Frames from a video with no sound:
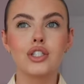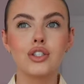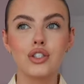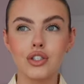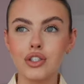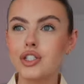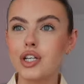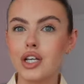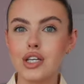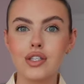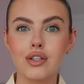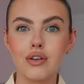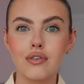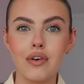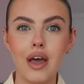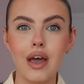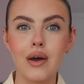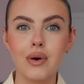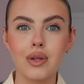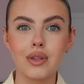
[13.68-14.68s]
nice
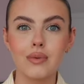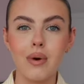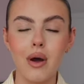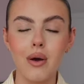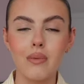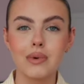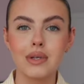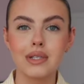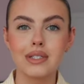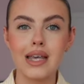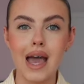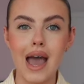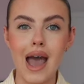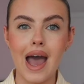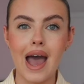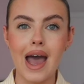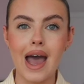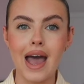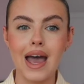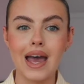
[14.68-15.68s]
stuff out at the moment
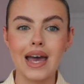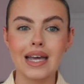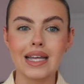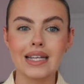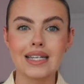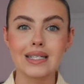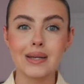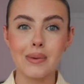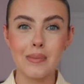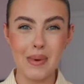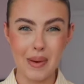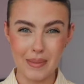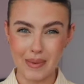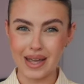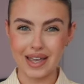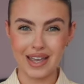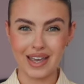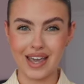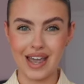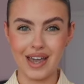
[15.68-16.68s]
and my
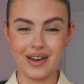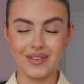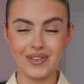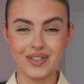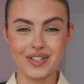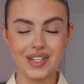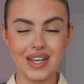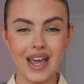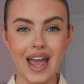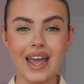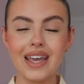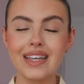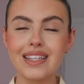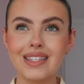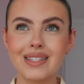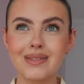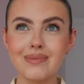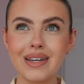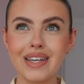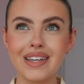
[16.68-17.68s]
bank account
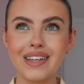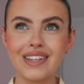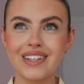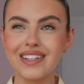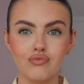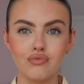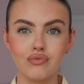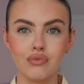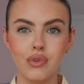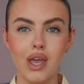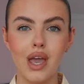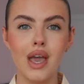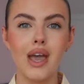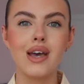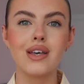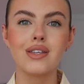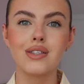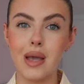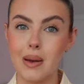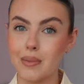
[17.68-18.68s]
hates me.
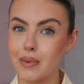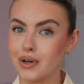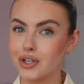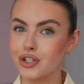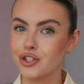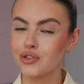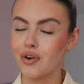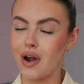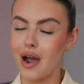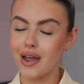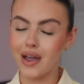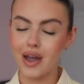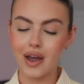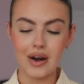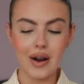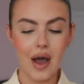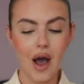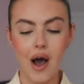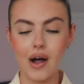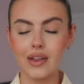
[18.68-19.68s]
So yeah, I'm gonna try
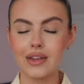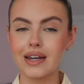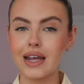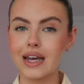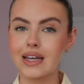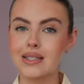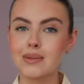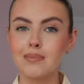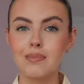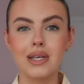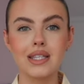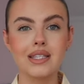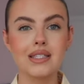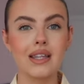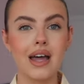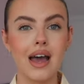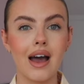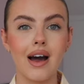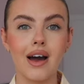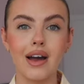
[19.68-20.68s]
on all the nice bits
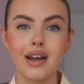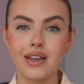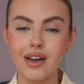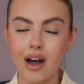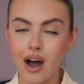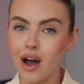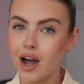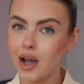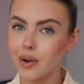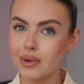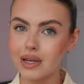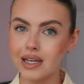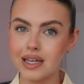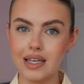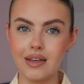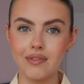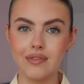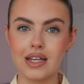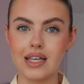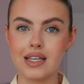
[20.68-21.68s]
that I got. I will
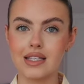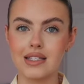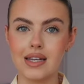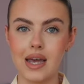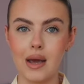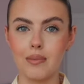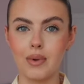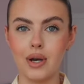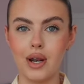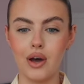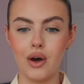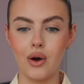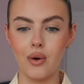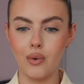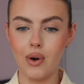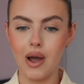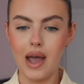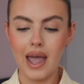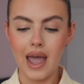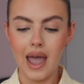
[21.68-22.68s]
leave links down
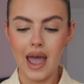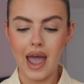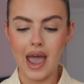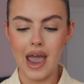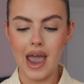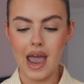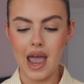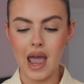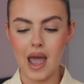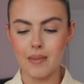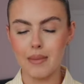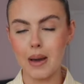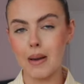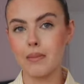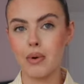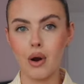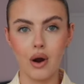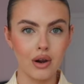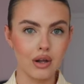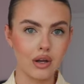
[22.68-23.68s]
below and
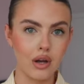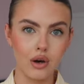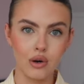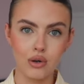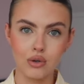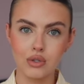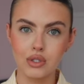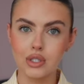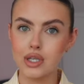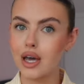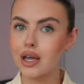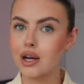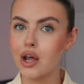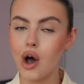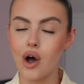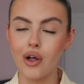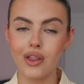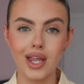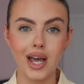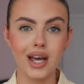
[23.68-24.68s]
product codes and
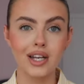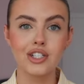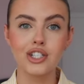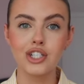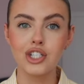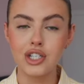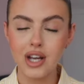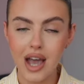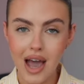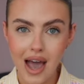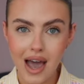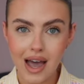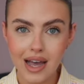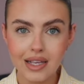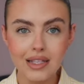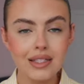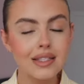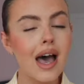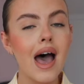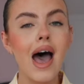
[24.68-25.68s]
all that
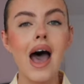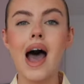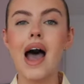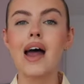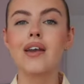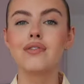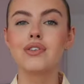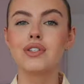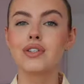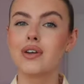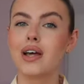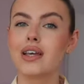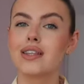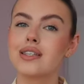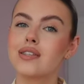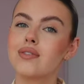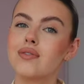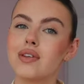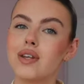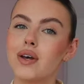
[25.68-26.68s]
jazz. And if you do like
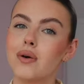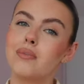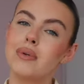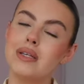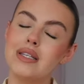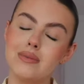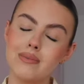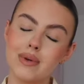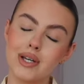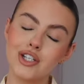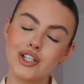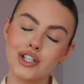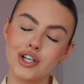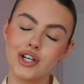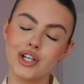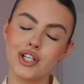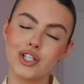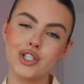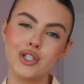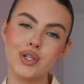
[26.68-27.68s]
this video, please make
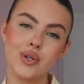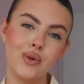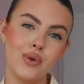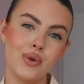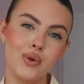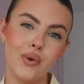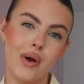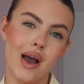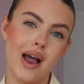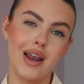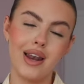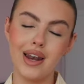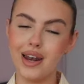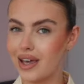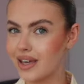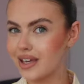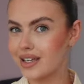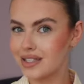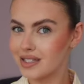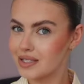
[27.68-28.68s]
sure to
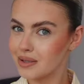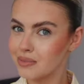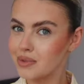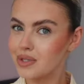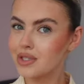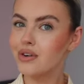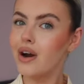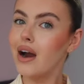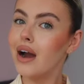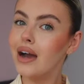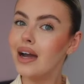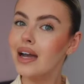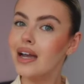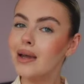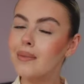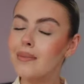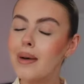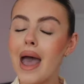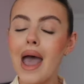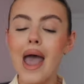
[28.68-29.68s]
like and
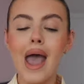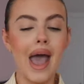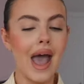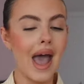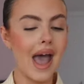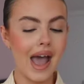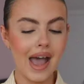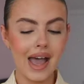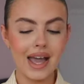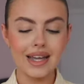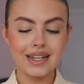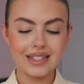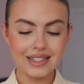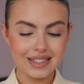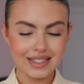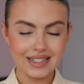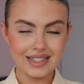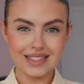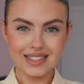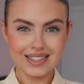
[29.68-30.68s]
subscribe. And
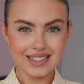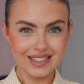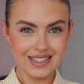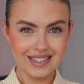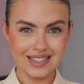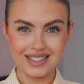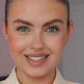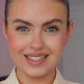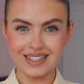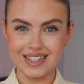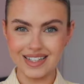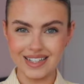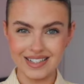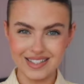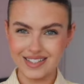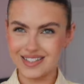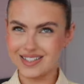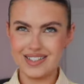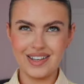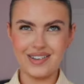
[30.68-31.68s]
let's get
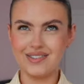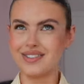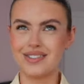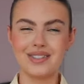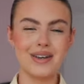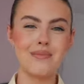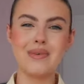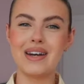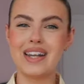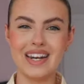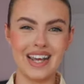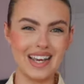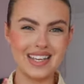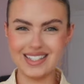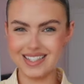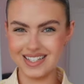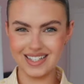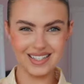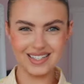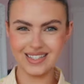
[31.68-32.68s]
started because I have so many
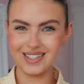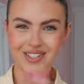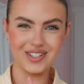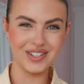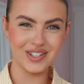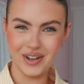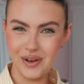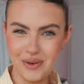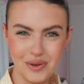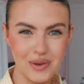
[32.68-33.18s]
nice things to show